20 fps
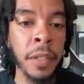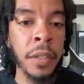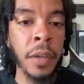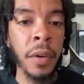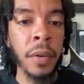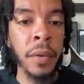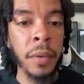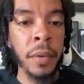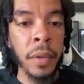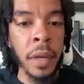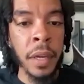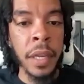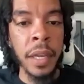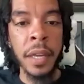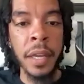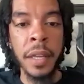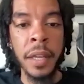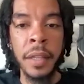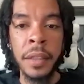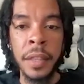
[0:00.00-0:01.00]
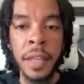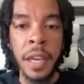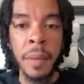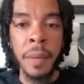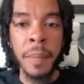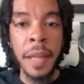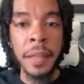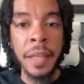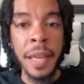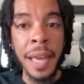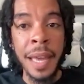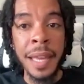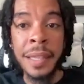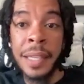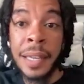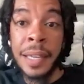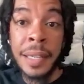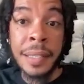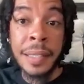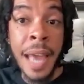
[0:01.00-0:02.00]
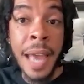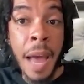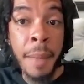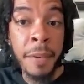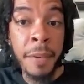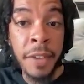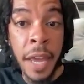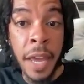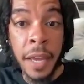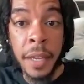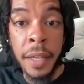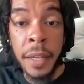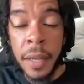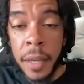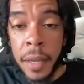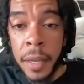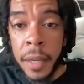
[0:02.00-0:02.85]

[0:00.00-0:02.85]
And so again, think about that. And then the time of day.